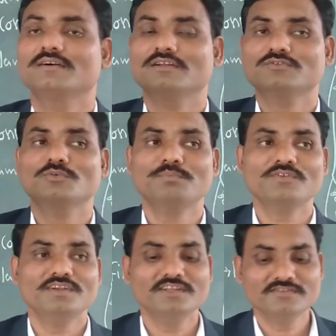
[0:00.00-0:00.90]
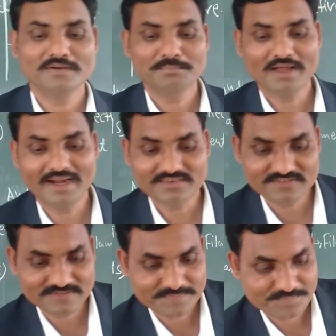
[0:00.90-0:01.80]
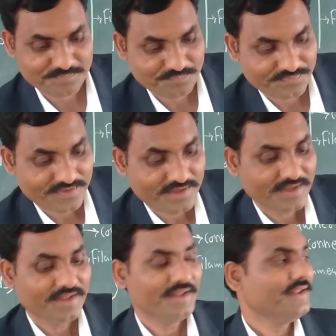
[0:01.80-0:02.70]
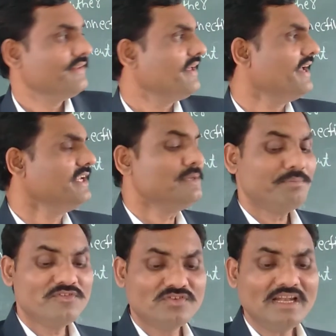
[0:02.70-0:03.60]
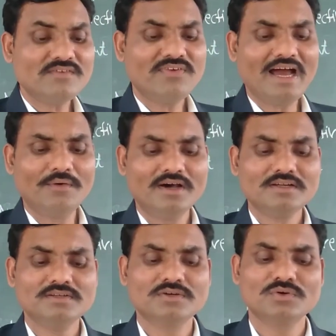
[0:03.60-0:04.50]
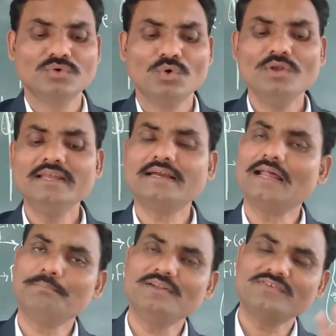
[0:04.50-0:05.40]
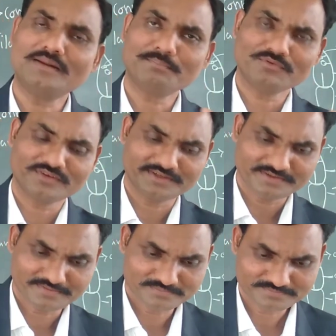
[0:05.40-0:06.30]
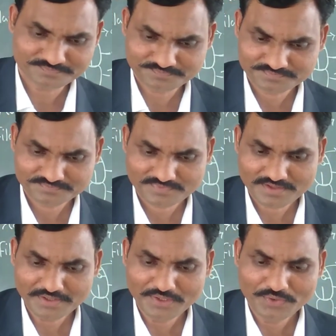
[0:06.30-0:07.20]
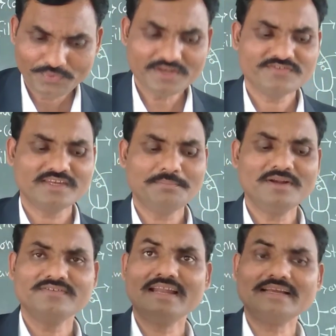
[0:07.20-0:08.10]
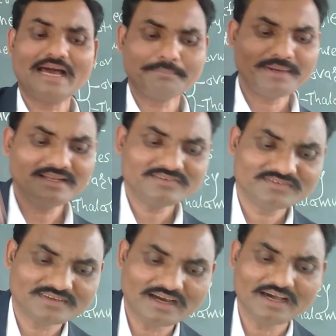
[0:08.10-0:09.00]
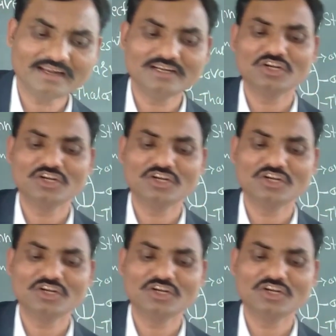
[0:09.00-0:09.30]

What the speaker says: also present in some plants. Then in pistillate flower, only carpels are present. When stamens and carpels are